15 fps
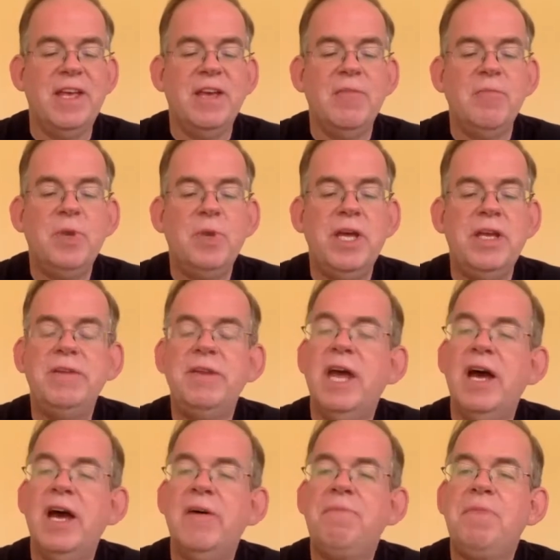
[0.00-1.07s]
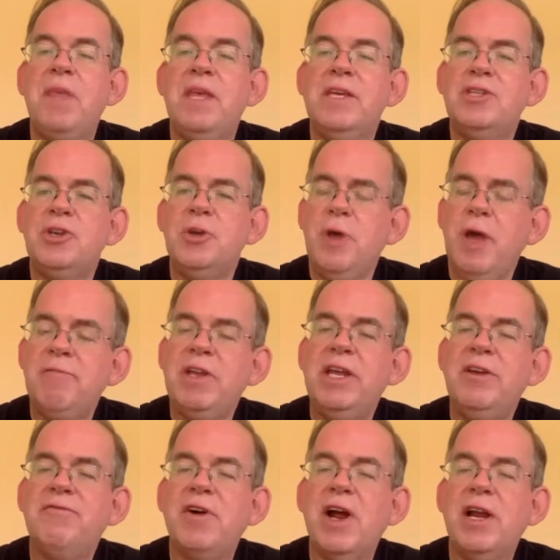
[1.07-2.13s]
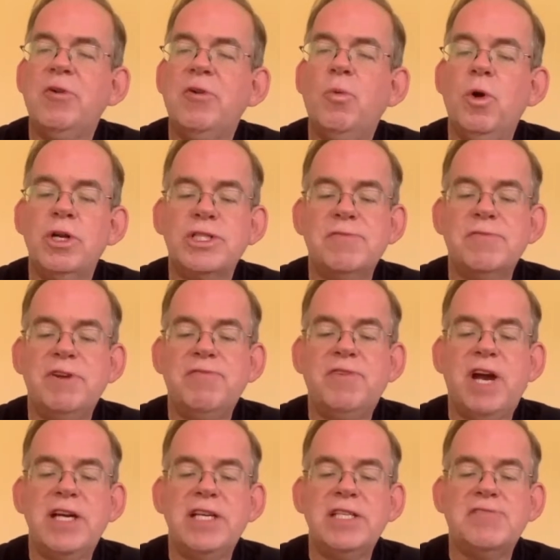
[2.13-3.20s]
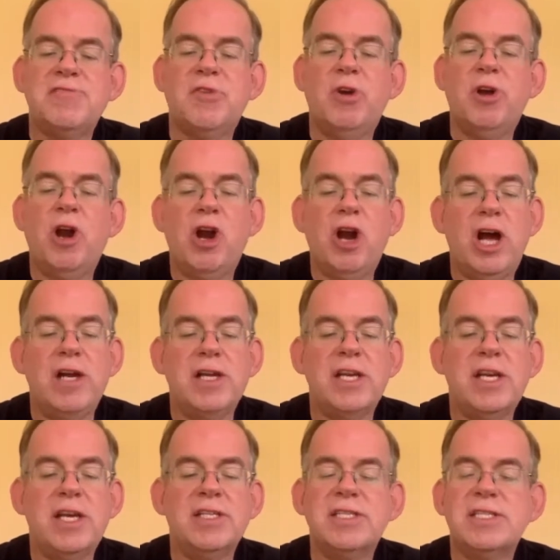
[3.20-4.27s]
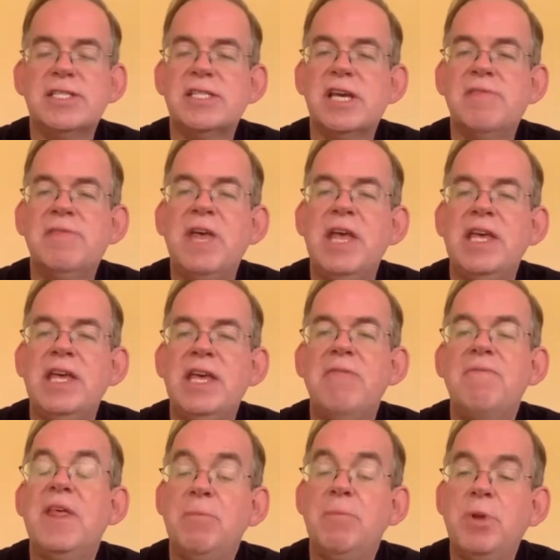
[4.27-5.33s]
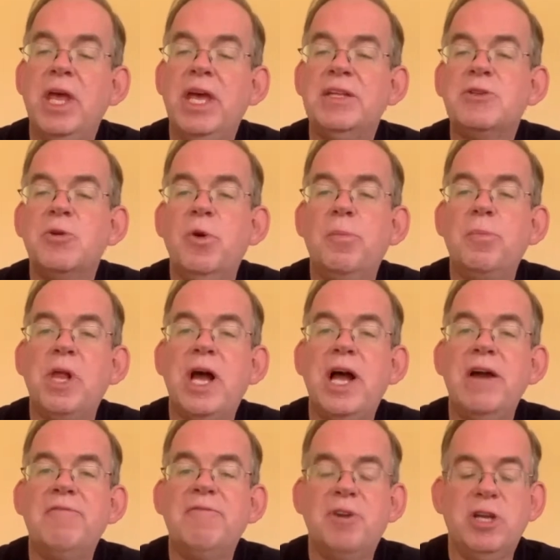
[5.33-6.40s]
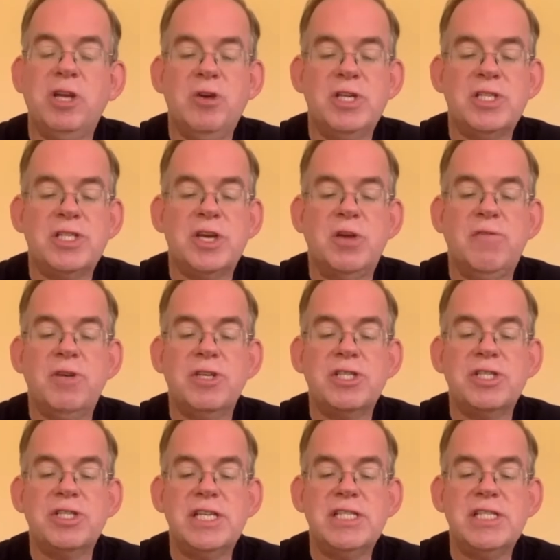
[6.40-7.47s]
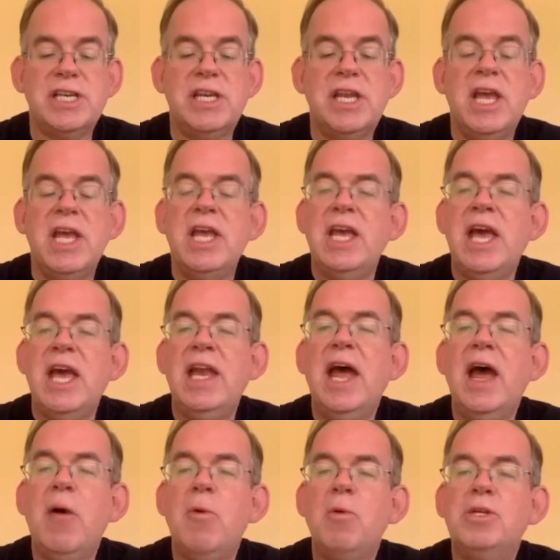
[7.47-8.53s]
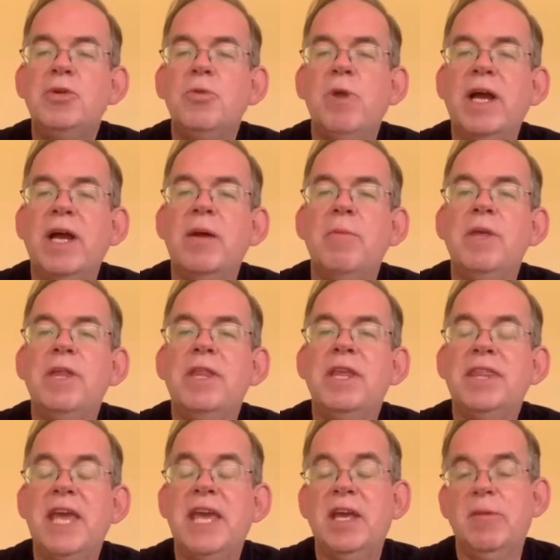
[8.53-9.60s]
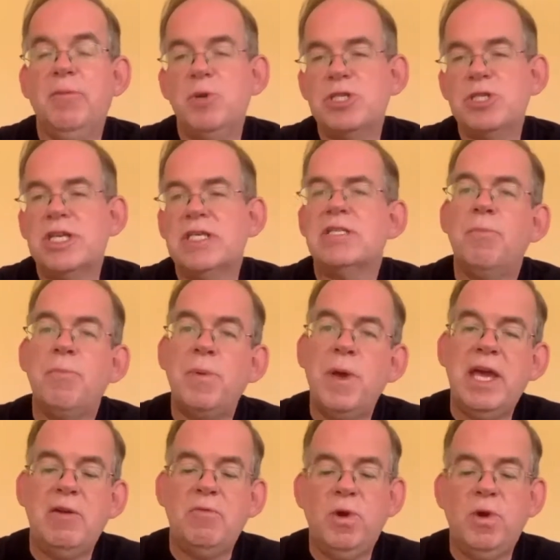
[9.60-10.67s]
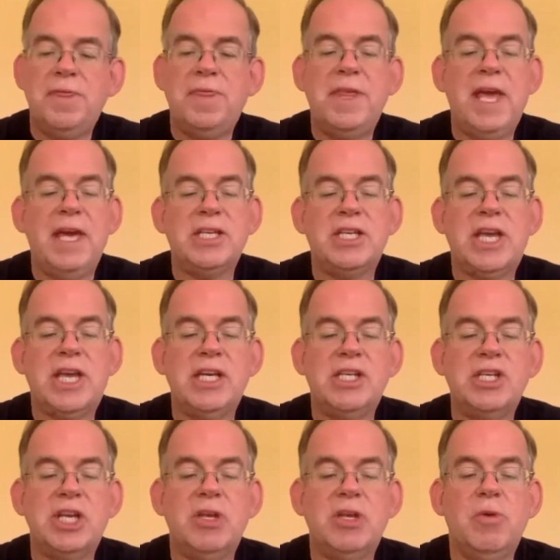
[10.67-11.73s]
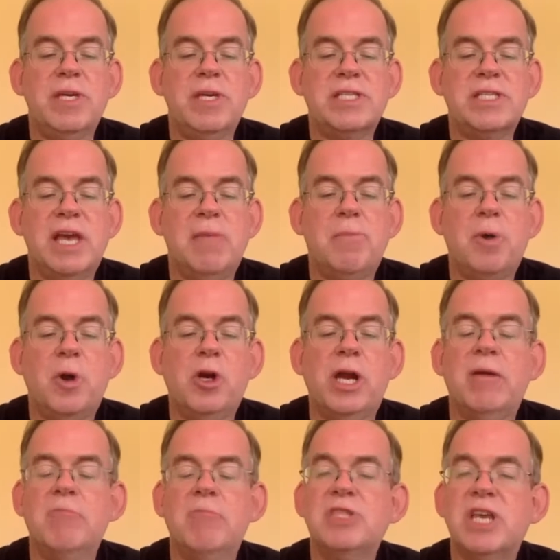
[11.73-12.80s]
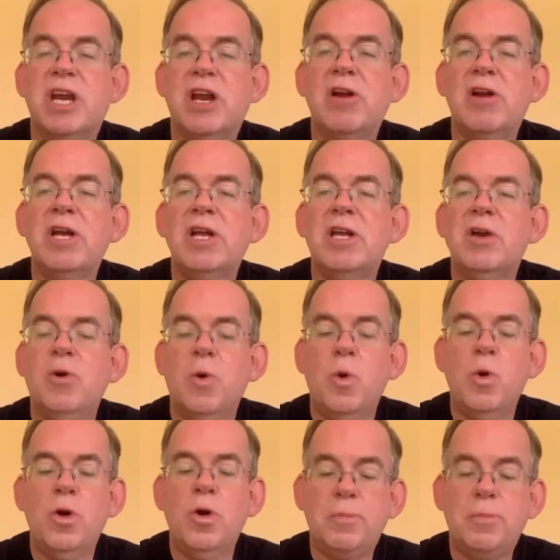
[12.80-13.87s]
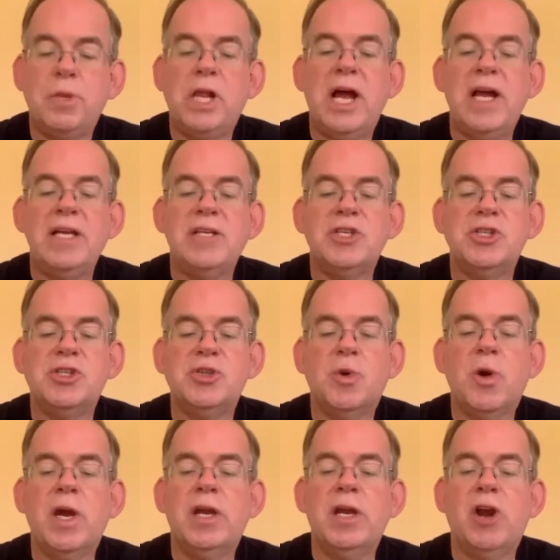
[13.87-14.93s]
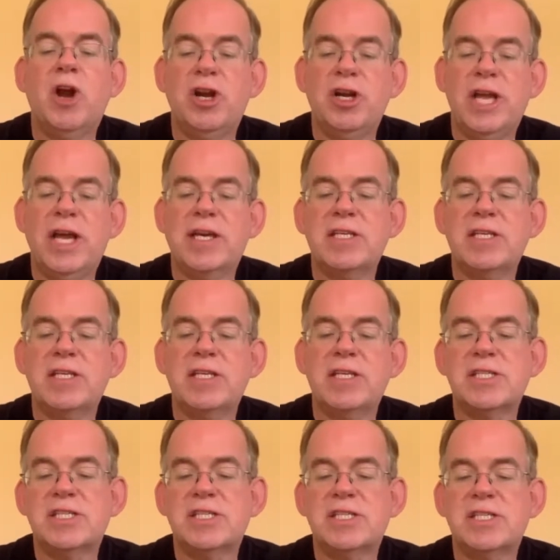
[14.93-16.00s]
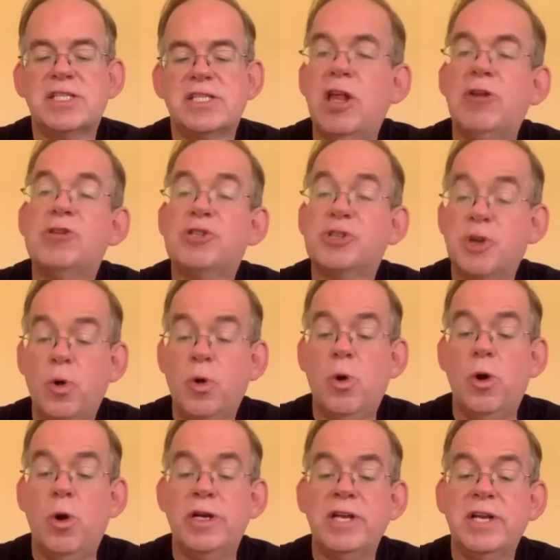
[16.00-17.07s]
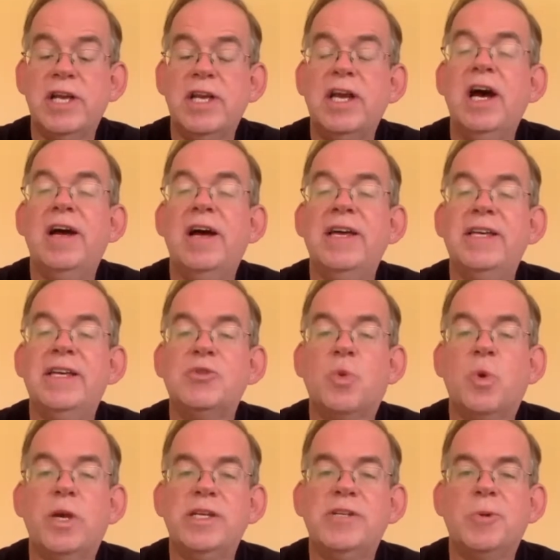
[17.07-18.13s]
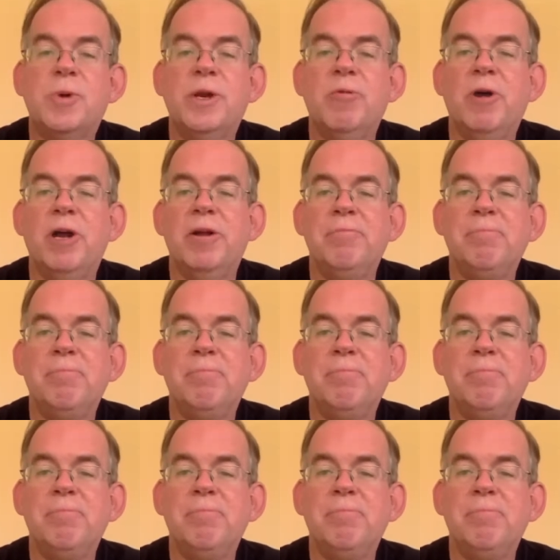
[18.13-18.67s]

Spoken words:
Ben, do you have any final words of advice for our audience if they plan to apply for US universities? And how would you recommend that they can participate with the Education USA programs here, or apply to join our next Scholars cohort in 2021?